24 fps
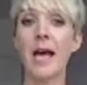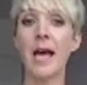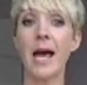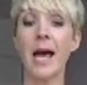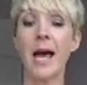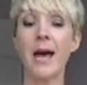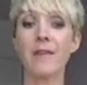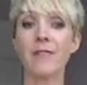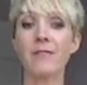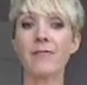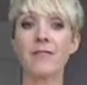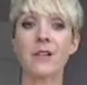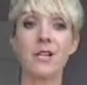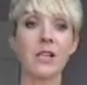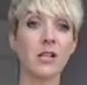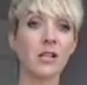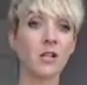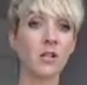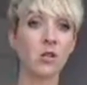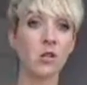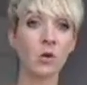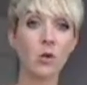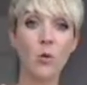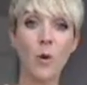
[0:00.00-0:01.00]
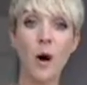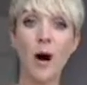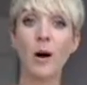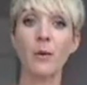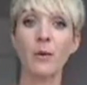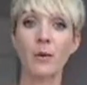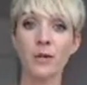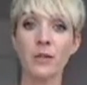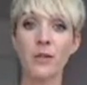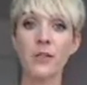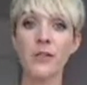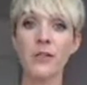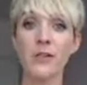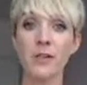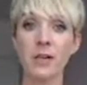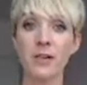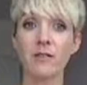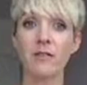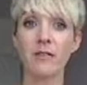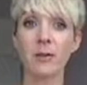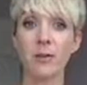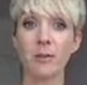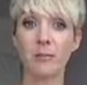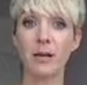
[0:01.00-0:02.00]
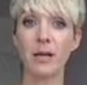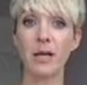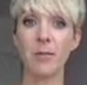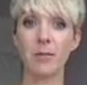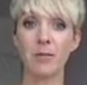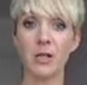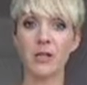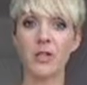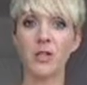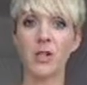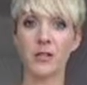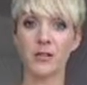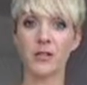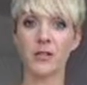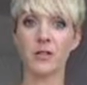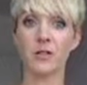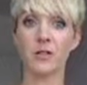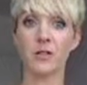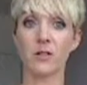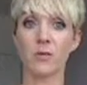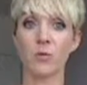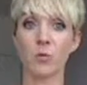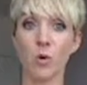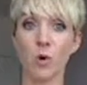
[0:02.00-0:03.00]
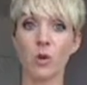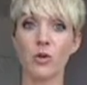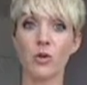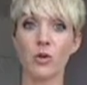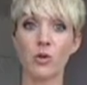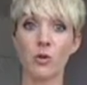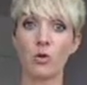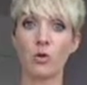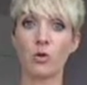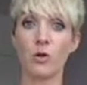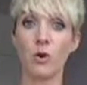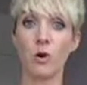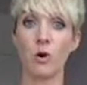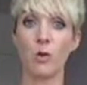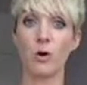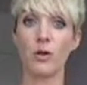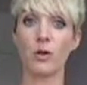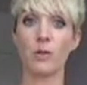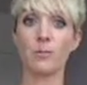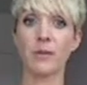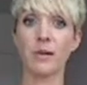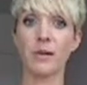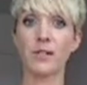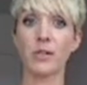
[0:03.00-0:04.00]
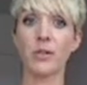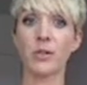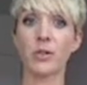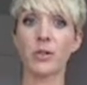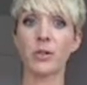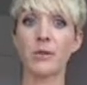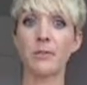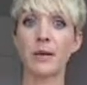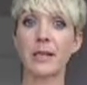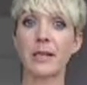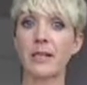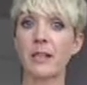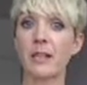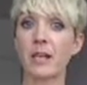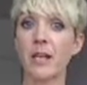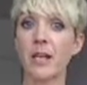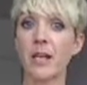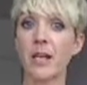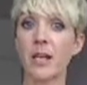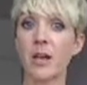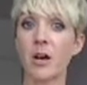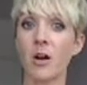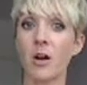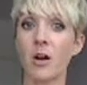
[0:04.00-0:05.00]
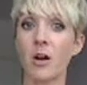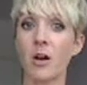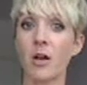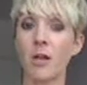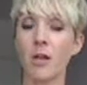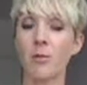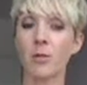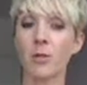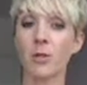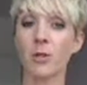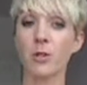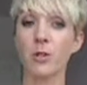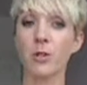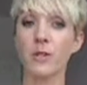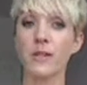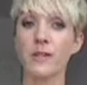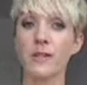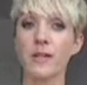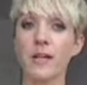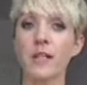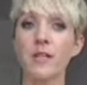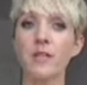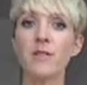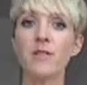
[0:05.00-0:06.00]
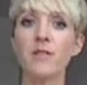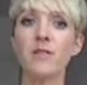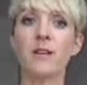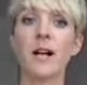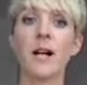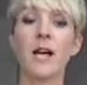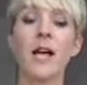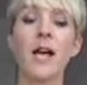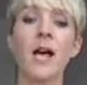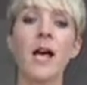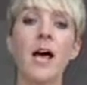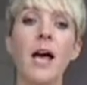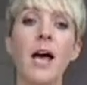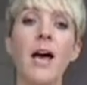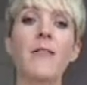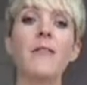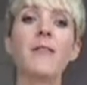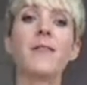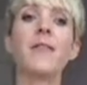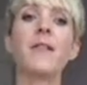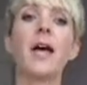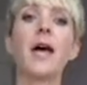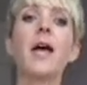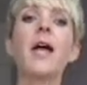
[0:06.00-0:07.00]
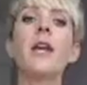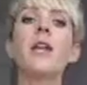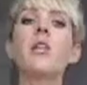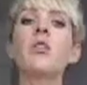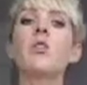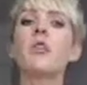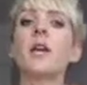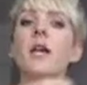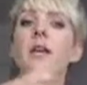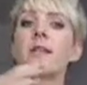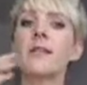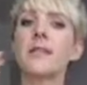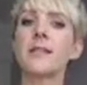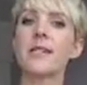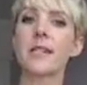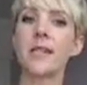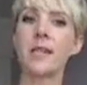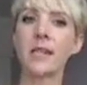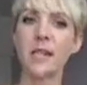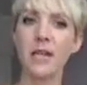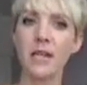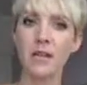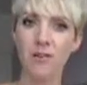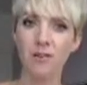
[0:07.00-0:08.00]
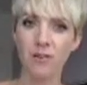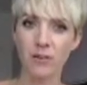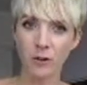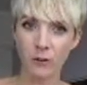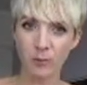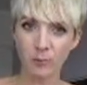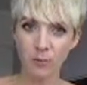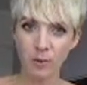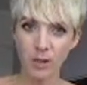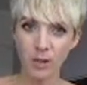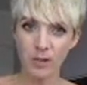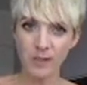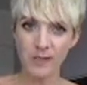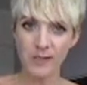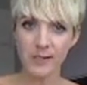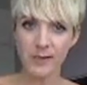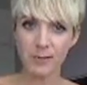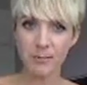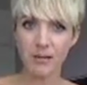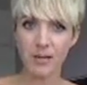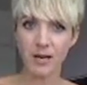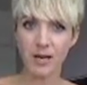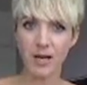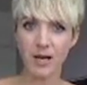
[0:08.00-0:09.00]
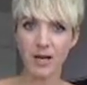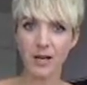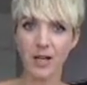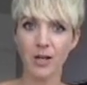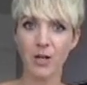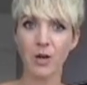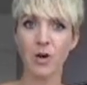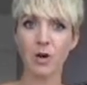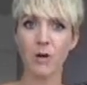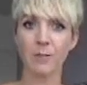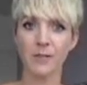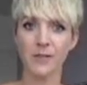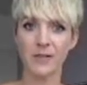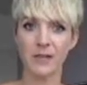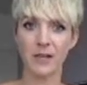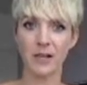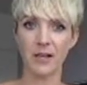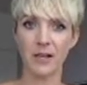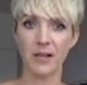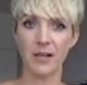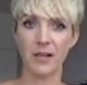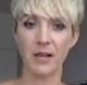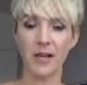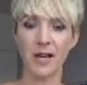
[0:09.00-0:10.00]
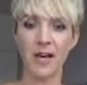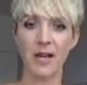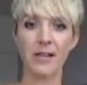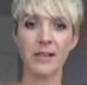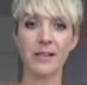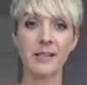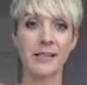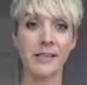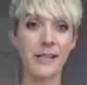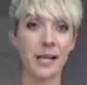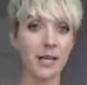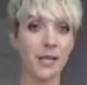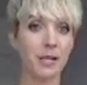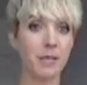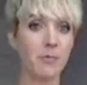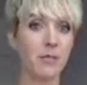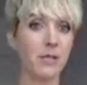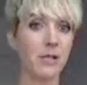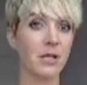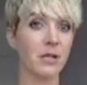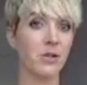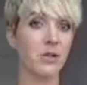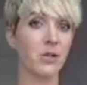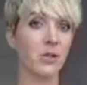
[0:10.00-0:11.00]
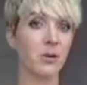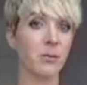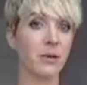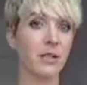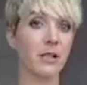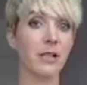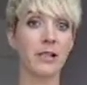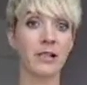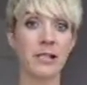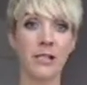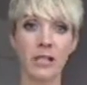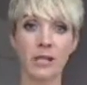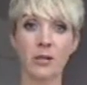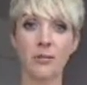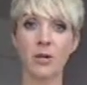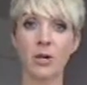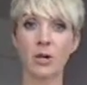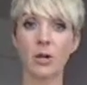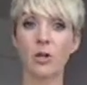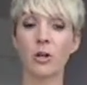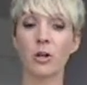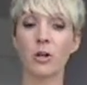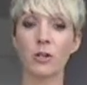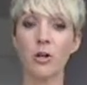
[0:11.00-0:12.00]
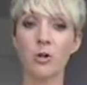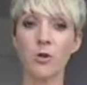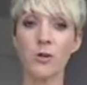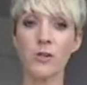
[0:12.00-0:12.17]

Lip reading: every 2 hours if your baby doesn't want to go on the breast automatically, him or herself. And then you can see if your milk supply comes in and it then appears to be a little bit on the low